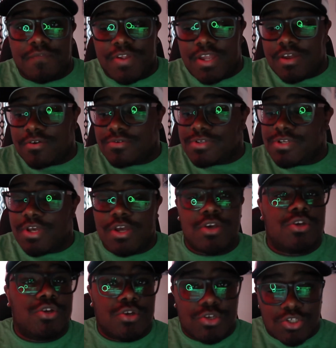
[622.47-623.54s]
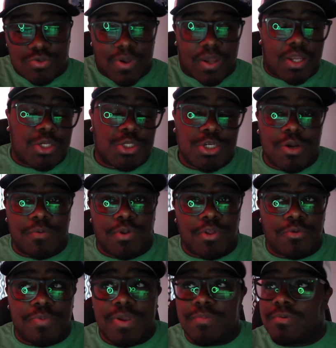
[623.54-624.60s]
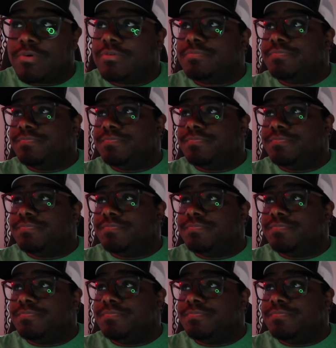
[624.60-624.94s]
videos so I can share with other people.